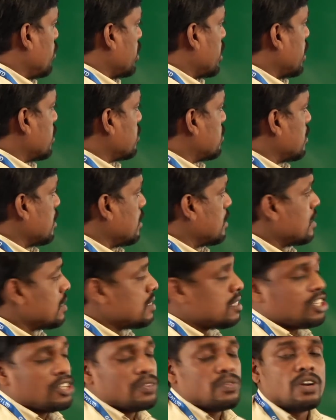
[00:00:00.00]
can see the
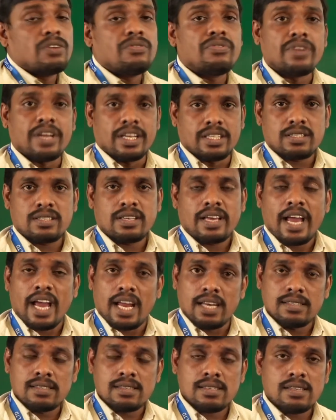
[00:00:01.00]
G1 phase.
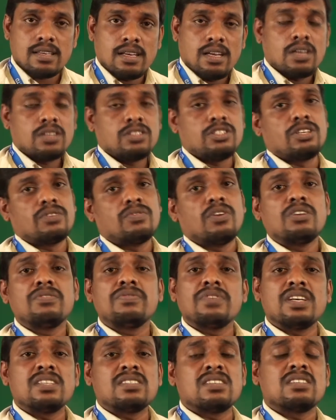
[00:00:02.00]
Hence, G1
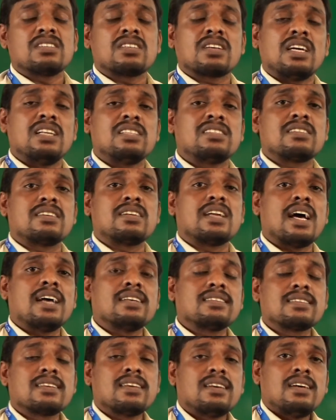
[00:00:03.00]
phase is considered
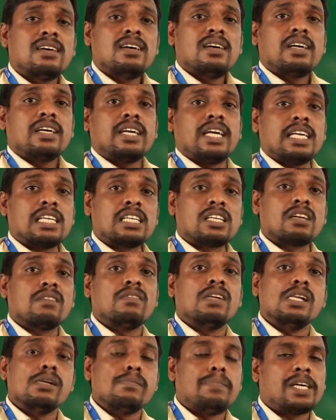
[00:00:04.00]
as
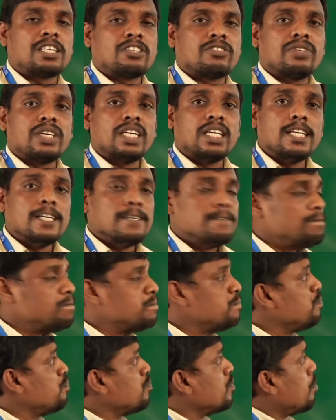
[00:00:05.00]
interval between
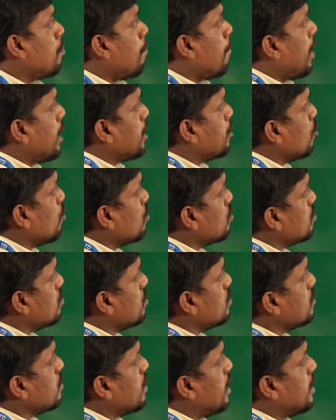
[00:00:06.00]

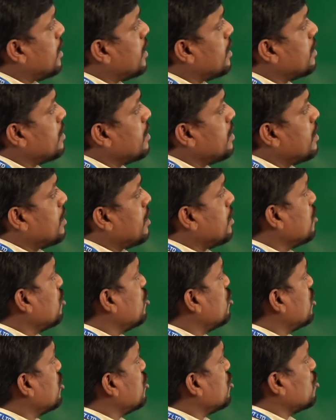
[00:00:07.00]
mitosis and
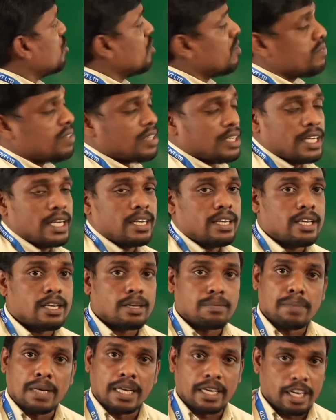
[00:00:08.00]
initiation of DNA
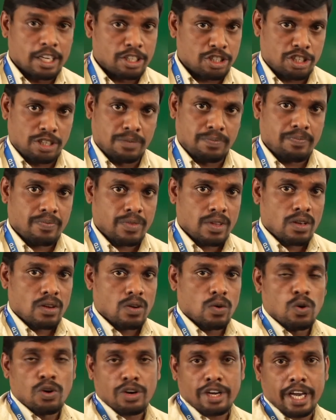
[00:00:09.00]
replication.
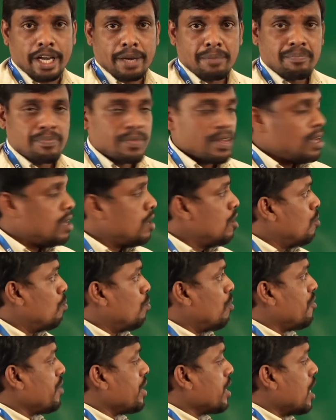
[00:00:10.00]
Okay.
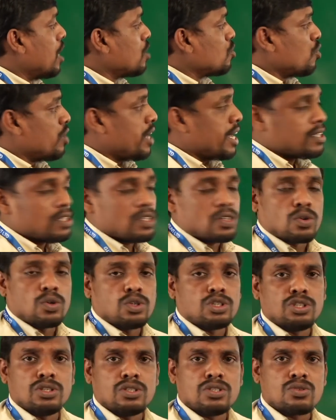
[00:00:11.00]
Moving on to next
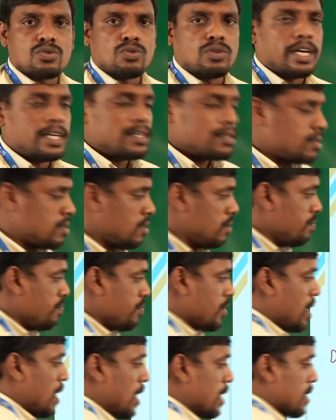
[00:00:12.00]
question, students.
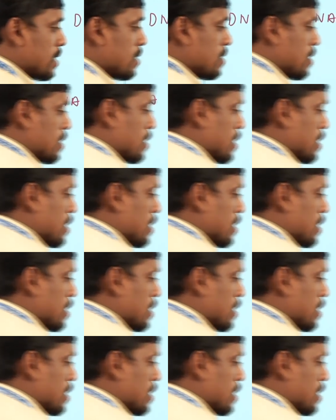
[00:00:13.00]
Let us see the